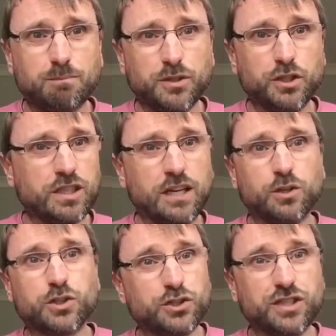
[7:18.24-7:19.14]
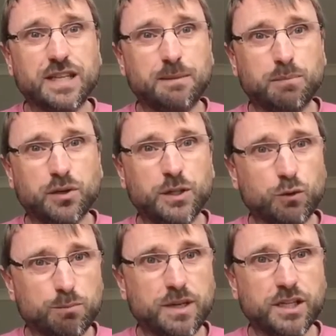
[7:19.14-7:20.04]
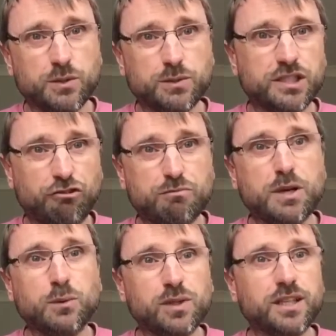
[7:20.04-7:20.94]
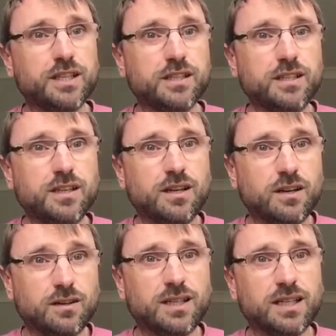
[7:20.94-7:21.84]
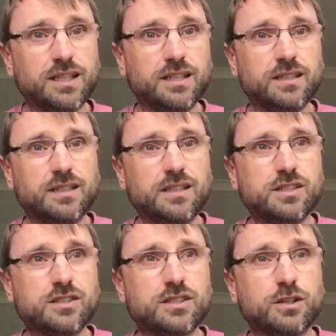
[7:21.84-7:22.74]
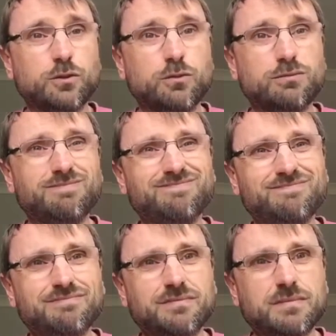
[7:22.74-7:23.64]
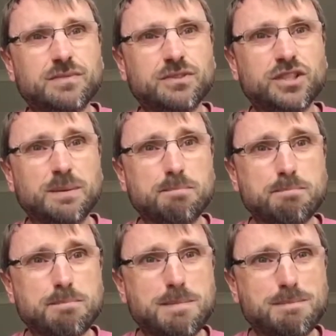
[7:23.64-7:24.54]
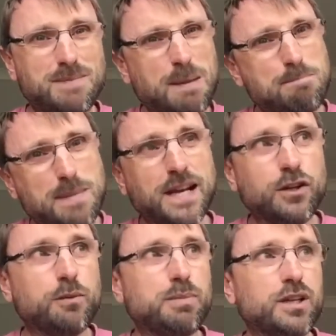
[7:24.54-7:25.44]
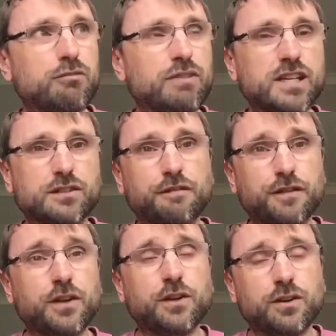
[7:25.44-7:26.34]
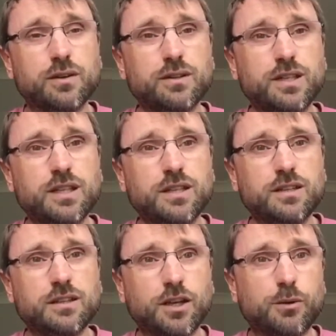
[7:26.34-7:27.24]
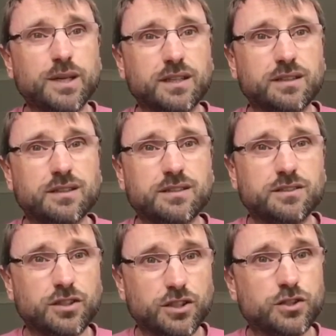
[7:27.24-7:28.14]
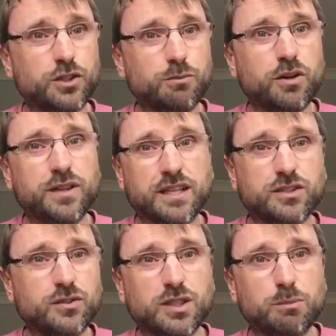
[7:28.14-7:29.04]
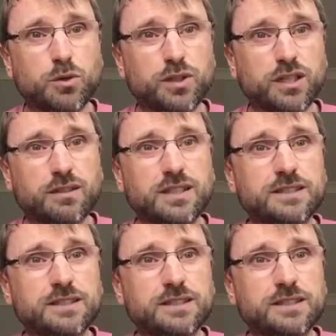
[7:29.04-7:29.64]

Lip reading: You cannot touch a dead body. It would make you ceremonially unclean. So that may not be the reason for her going to the tomb on that Sunday morning.